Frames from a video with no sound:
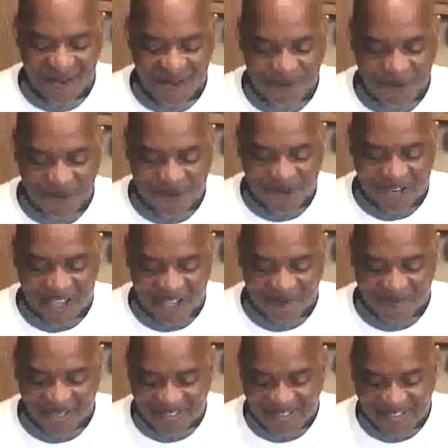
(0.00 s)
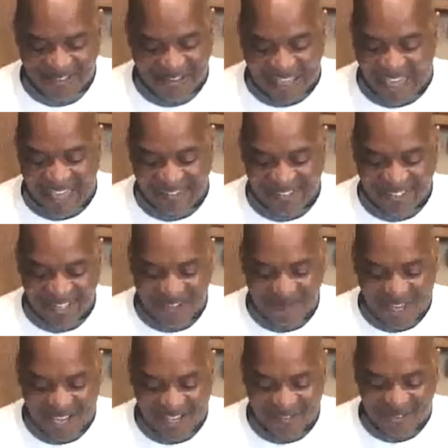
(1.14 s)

do all that, but that seemed like